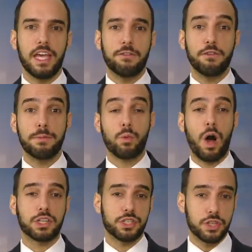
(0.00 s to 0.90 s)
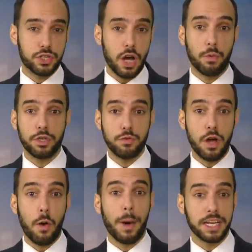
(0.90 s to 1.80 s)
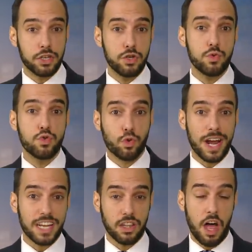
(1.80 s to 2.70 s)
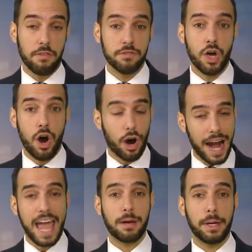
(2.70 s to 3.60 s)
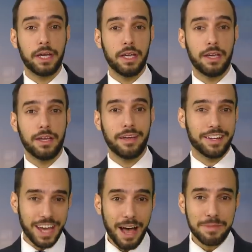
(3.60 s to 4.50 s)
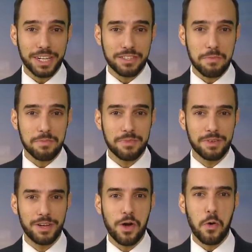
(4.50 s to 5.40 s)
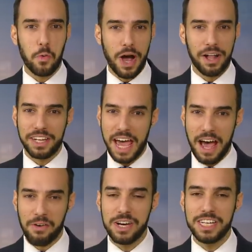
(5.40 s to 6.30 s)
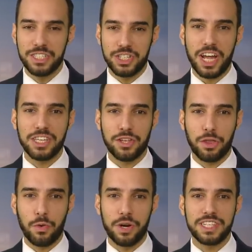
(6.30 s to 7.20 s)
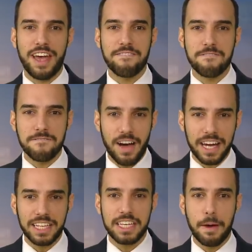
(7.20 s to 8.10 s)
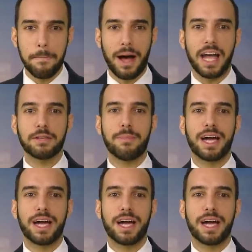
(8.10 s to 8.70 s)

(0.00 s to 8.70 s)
If you've been watching the show, you know my two great loves are anime and communism. Well, now, Chinese authorities have finally combined